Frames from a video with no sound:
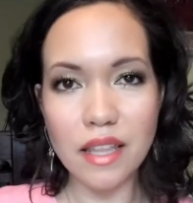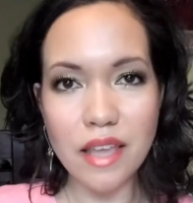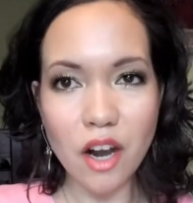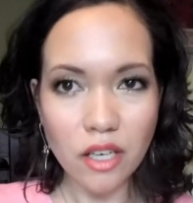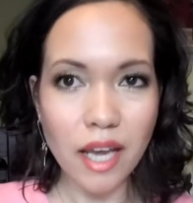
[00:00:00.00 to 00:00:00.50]

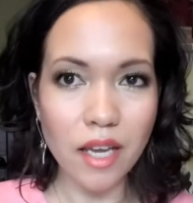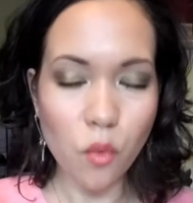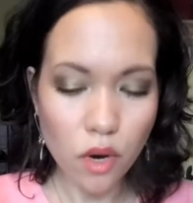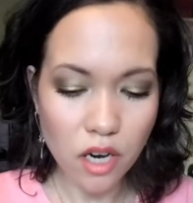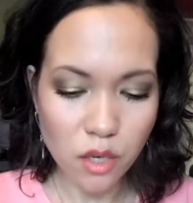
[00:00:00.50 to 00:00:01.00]
they are like
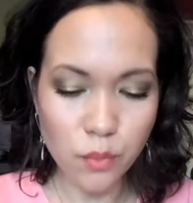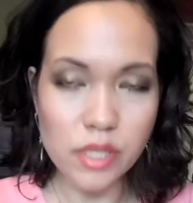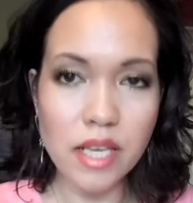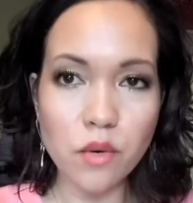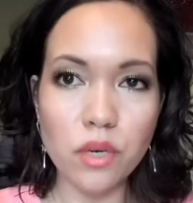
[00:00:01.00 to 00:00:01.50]
100%
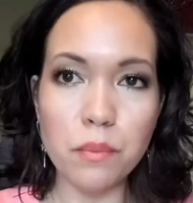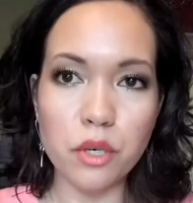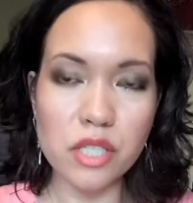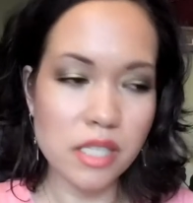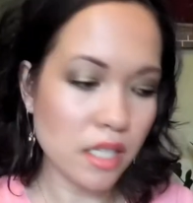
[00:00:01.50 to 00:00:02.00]

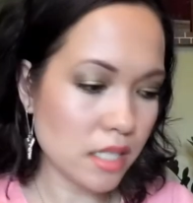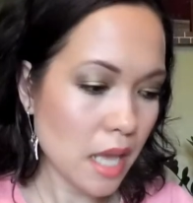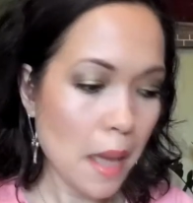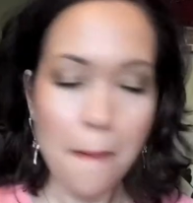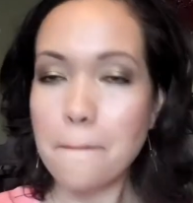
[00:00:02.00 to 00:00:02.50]
repurchases,
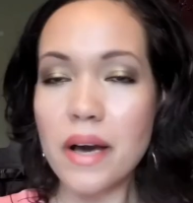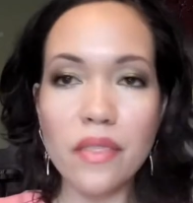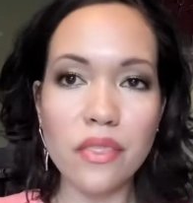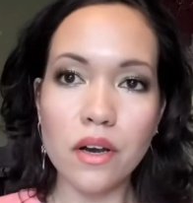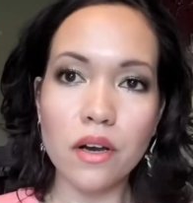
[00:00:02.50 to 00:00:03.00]

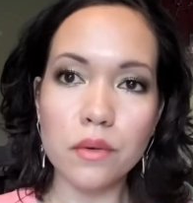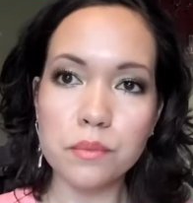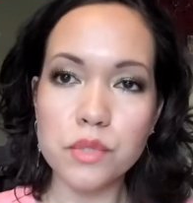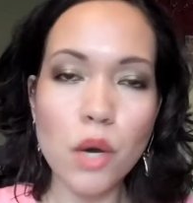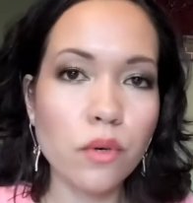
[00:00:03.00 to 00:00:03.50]
but the
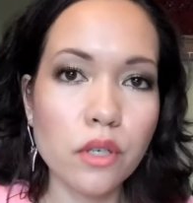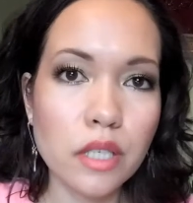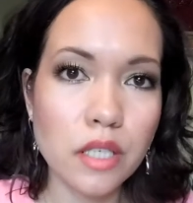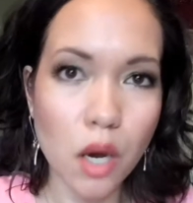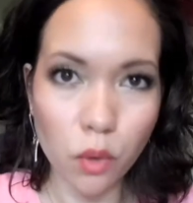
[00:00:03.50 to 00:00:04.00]
toner
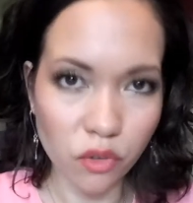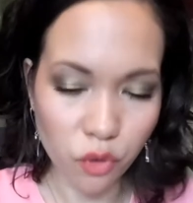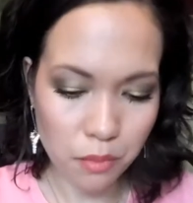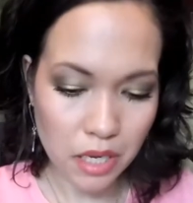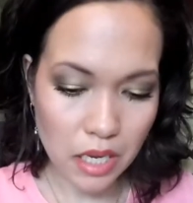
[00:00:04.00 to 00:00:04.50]
did not work
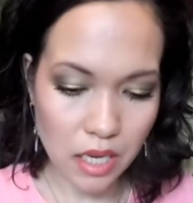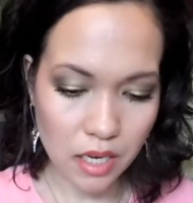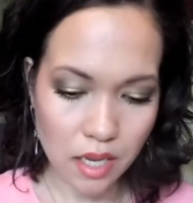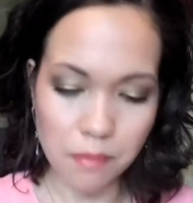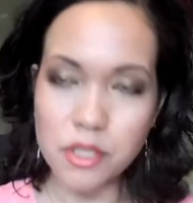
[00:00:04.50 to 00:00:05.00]
for me
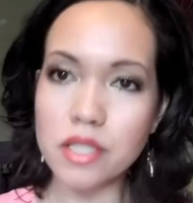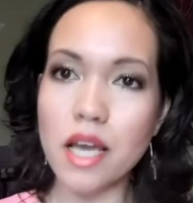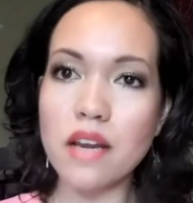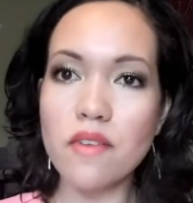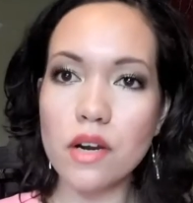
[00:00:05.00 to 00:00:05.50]
and I'm just
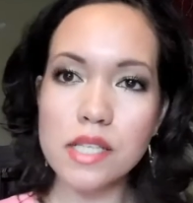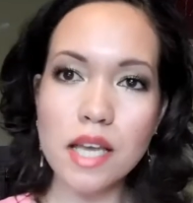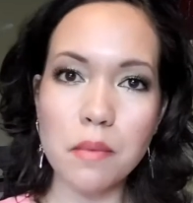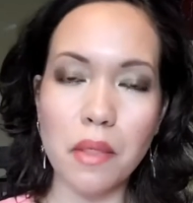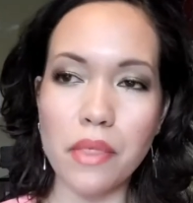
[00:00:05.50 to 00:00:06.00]
kind of very
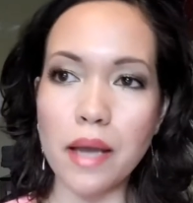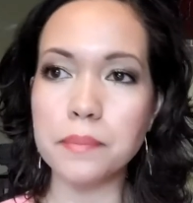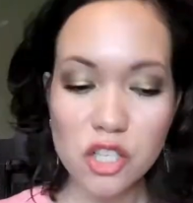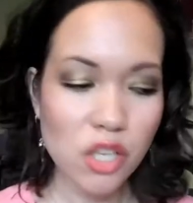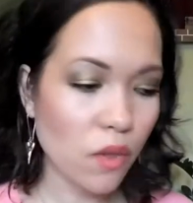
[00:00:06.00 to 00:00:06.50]
sad about that.
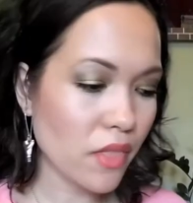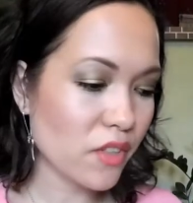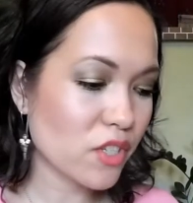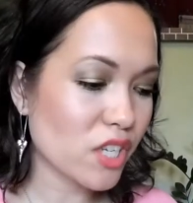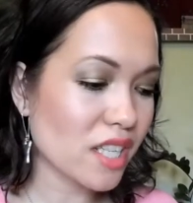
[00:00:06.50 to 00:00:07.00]
So
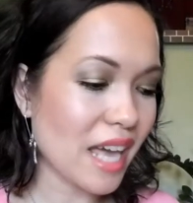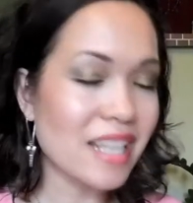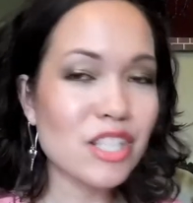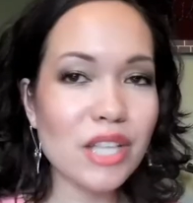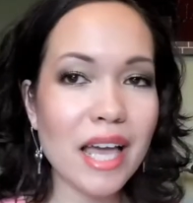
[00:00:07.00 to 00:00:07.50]

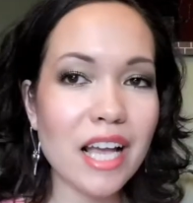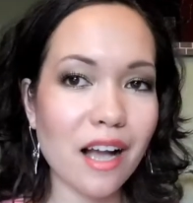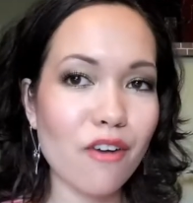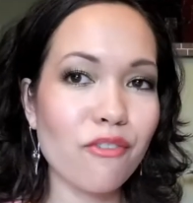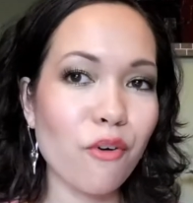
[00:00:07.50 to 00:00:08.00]
that's like
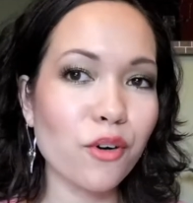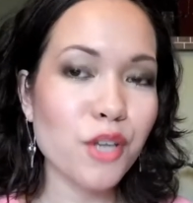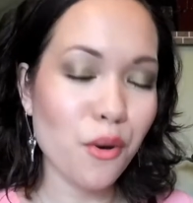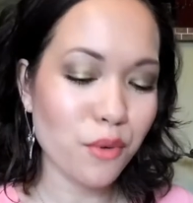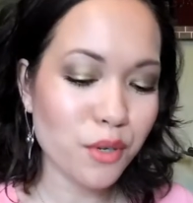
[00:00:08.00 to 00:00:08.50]
four
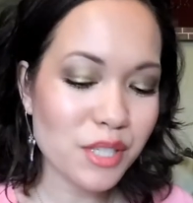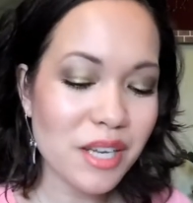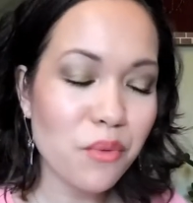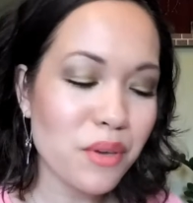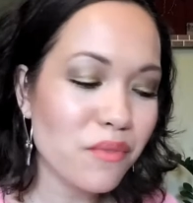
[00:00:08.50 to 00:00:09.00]
toners
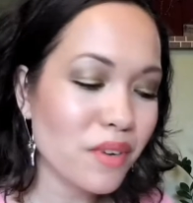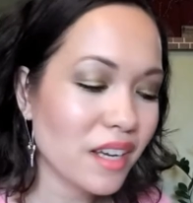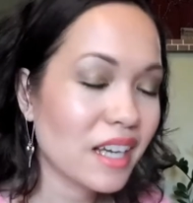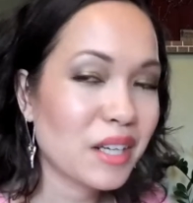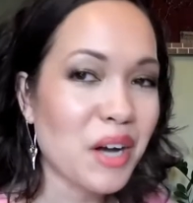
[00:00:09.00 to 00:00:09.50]
that we've
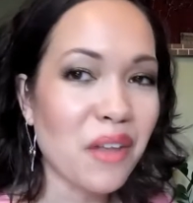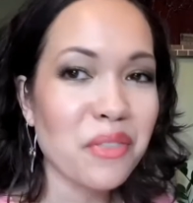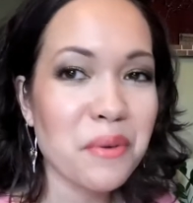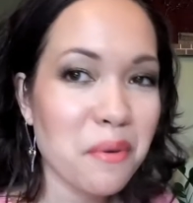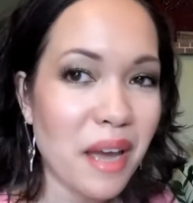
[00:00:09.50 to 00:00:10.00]
gone
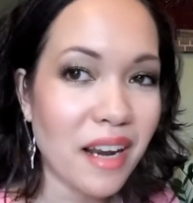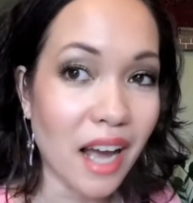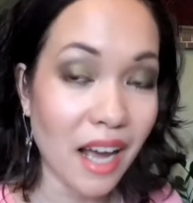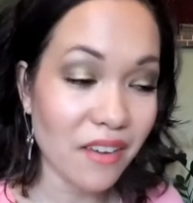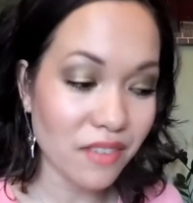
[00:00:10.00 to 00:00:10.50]
through and
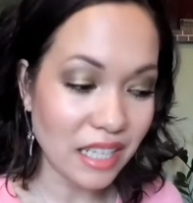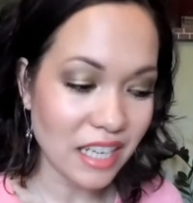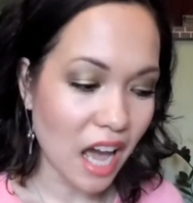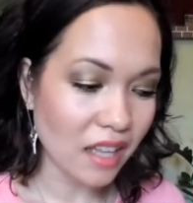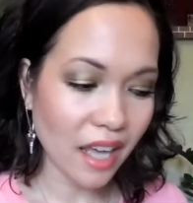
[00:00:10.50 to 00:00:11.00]
I've
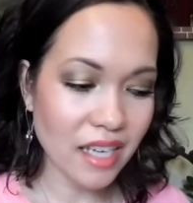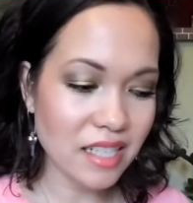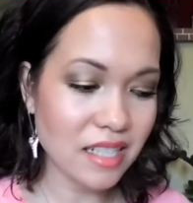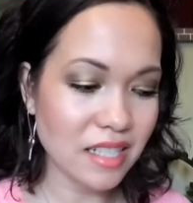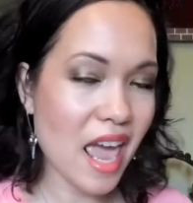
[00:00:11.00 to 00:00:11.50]
not
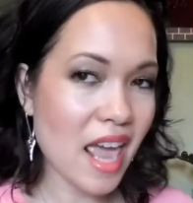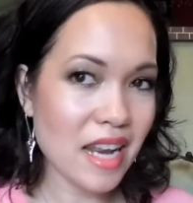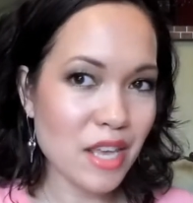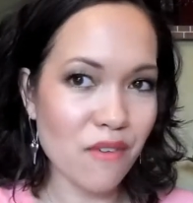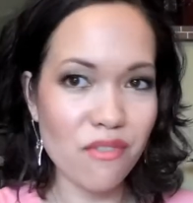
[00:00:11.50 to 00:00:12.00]
liked
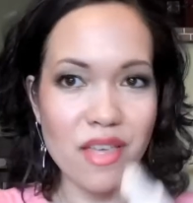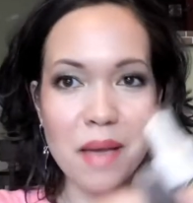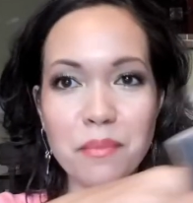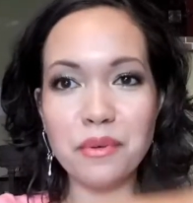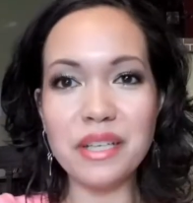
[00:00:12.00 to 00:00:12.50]
any of
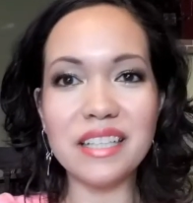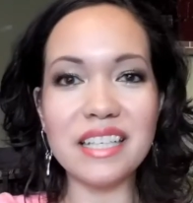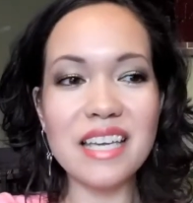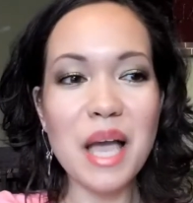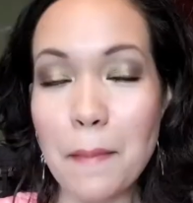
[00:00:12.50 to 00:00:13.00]
them
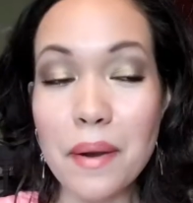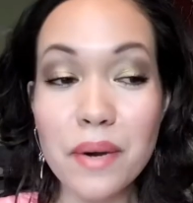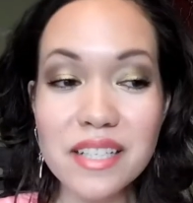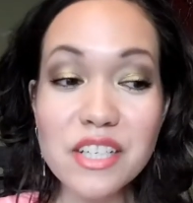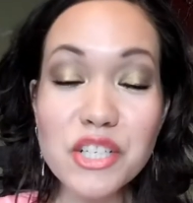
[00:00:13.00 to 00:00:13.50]
really. But
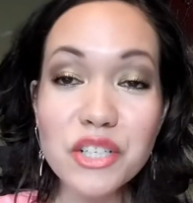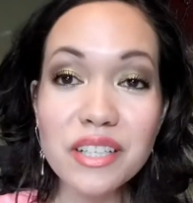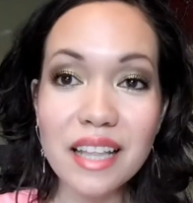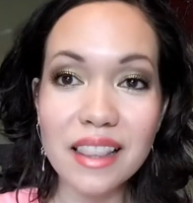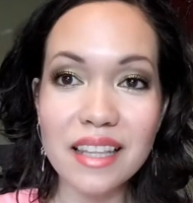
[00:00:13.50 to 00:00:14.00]
rest
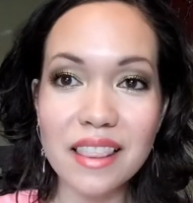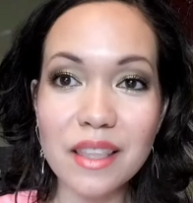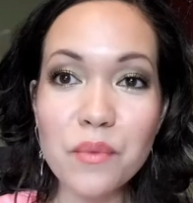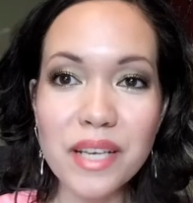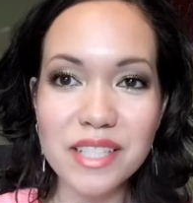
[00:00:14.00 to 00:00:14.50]
assured that the
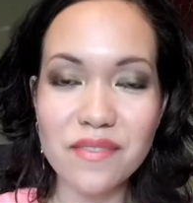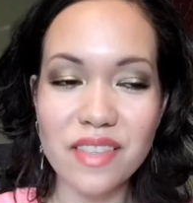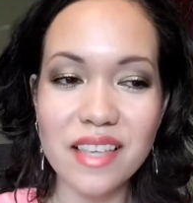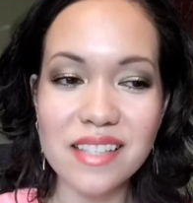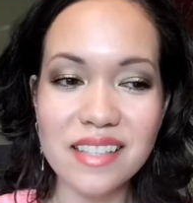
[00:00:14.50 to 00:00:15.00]
rest of
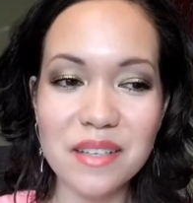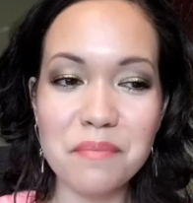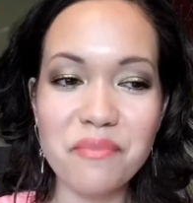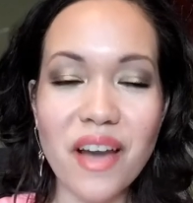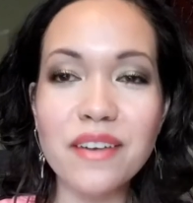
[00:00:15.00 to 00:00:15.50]
these,
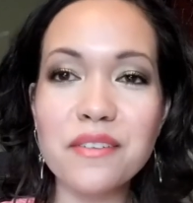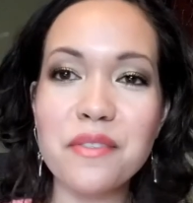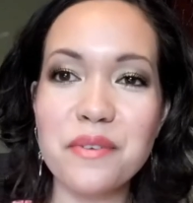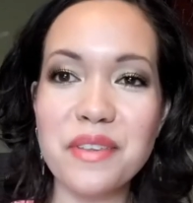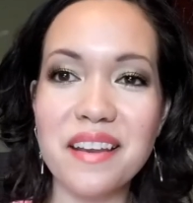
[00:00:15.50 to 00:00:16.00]
the final
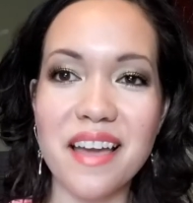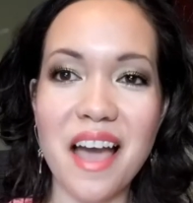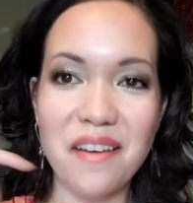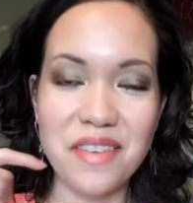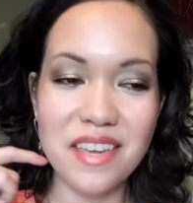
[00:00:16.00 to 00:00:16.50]
three that I
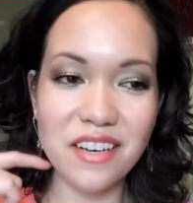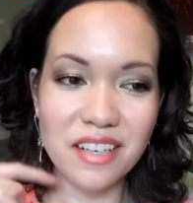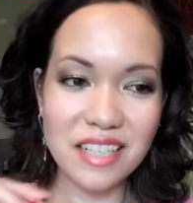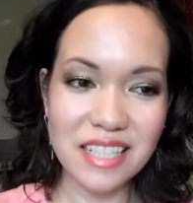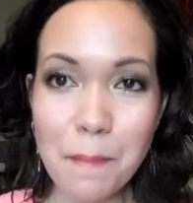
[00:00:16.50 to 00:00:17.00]
have
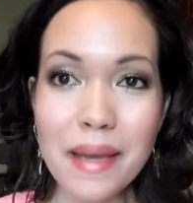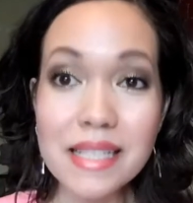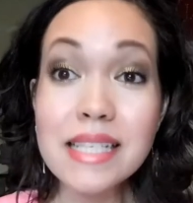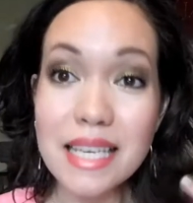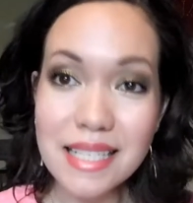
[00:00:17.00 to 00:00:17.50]
here, my
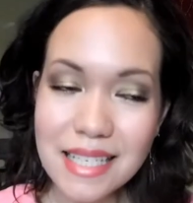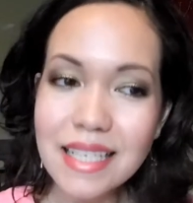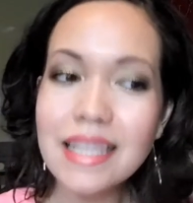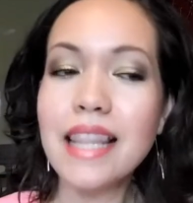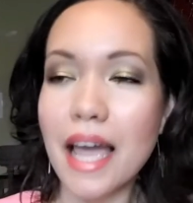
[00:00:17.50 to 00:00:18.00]
skin
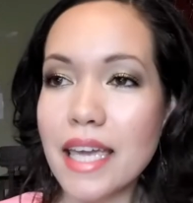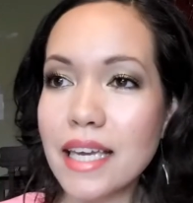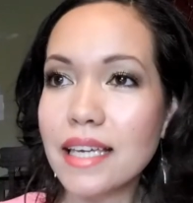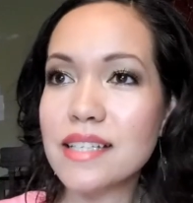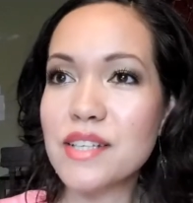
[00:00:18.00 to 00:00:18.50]
did
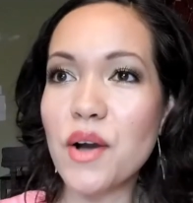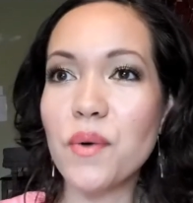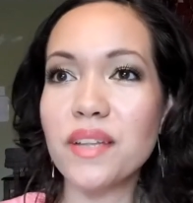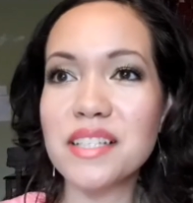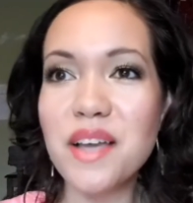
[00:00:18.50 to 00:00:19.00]
like.
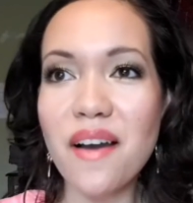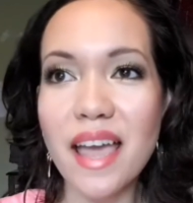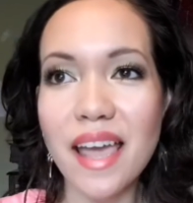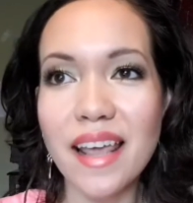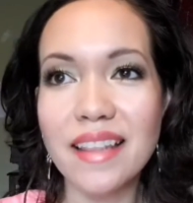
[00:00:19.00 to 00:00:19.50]
So let's go
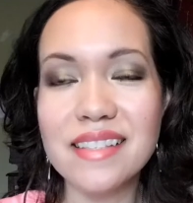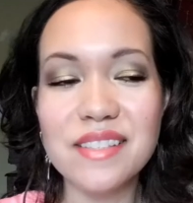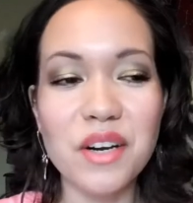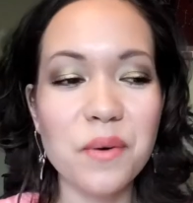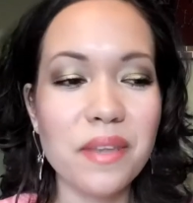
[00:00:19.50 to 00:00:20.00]
ahead and
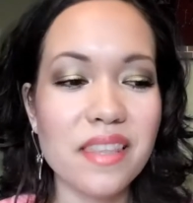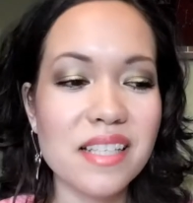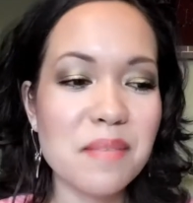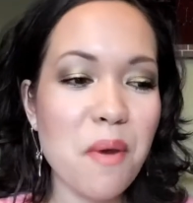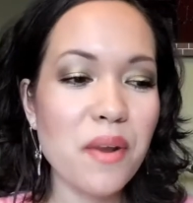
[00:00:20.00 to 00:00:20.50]
start with
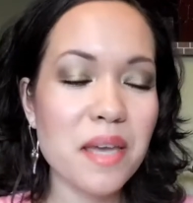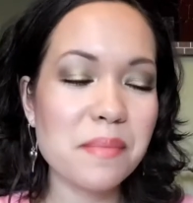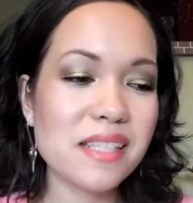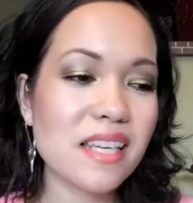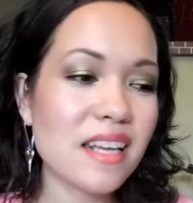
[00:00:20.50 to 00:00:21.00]
this
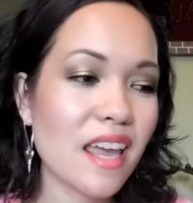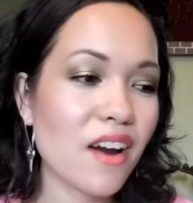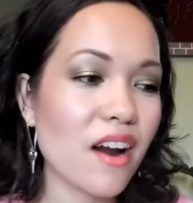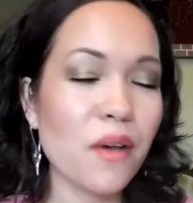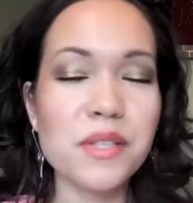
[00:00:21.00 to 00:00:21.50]
Modicum
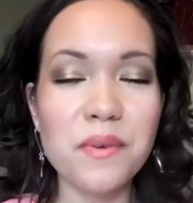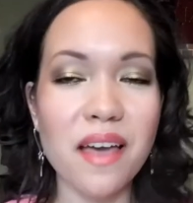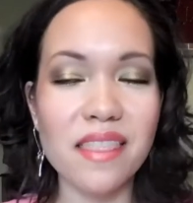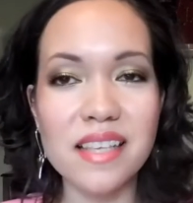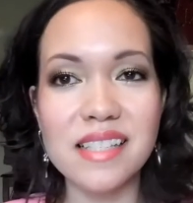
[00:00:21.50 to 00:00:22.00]
skincare. I also
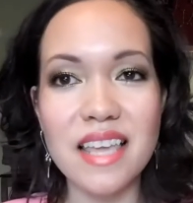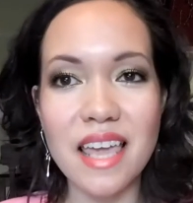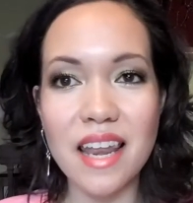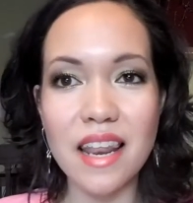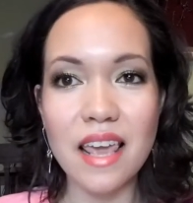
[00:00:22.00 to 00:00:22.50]
got this
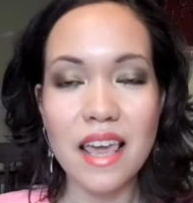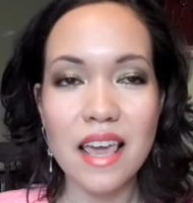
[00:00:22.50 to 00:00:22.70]
in